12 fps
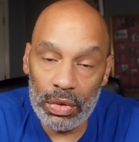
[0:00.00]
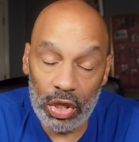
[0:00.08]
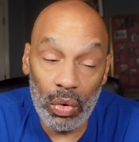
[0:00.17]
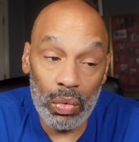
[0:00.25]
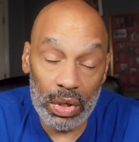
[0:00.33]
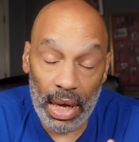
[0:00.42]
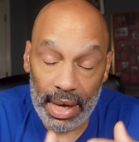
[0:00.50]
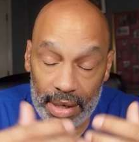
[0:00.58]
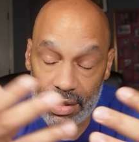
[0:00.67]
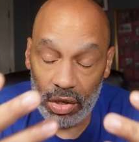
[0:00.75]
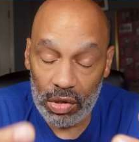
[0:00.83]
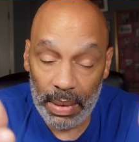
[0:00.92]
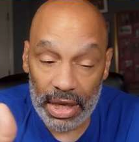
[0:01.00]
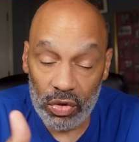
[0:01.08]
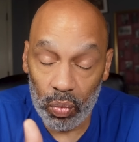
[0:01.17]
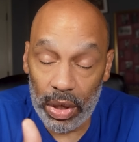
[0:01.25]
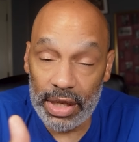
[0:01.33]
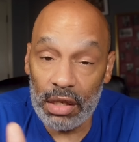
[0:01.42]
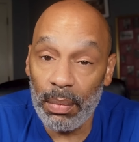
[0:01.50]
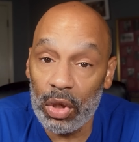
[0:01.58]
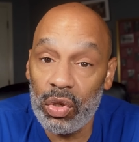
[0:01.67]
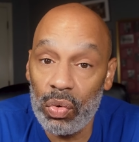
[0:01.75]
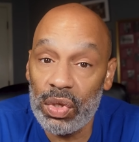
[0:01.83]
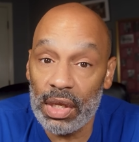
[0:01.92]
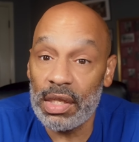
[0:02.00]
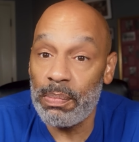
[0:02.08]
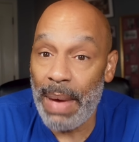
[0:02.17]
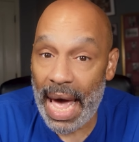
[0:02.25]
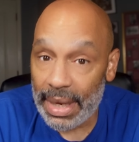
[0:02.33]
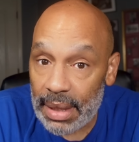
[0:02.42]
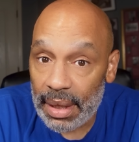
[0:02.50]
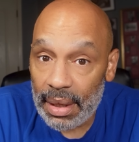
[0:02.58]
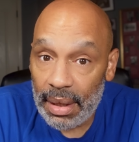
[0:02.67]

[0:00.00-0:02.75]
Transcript: to uh, excuse me, it's reasonable to suspect